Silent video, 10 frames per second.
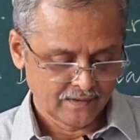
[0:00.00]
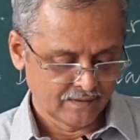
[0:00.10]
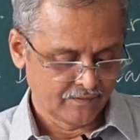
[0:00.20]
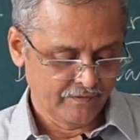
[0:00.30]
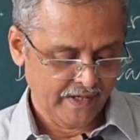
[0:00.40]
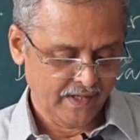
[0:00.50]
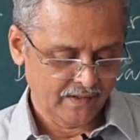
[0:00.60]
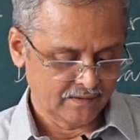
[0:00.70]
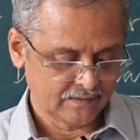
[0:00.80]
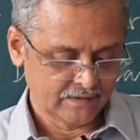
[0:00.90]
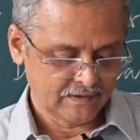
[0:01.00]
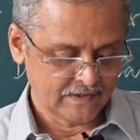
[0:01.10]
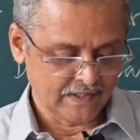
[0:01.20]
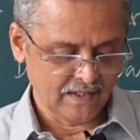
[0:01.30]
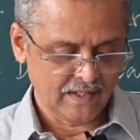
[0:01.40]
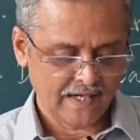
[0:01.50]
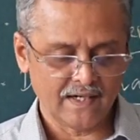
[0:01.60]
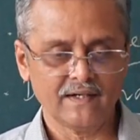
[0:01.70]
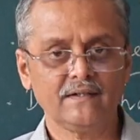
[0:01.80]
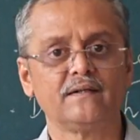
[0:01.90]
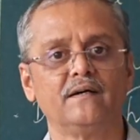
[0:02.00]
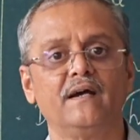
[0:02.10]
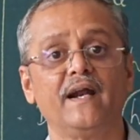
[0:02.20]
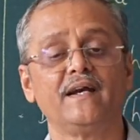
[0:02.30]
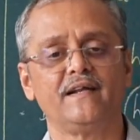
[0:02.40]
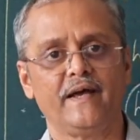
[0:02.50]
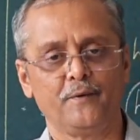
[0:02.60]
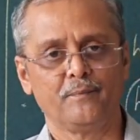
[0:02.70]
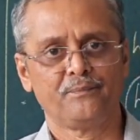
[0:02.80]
We still had a great time.